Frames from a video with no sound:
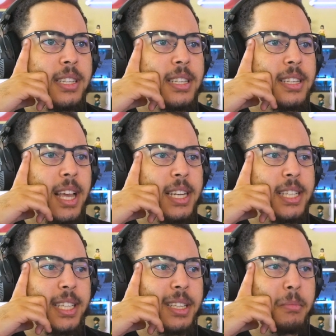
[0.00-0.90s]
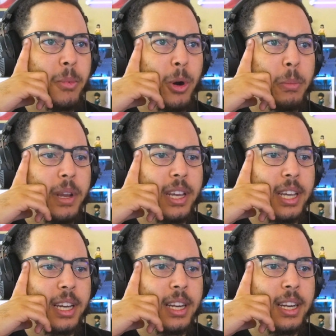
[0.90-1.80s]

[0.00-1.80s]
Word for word: sentient mermaid.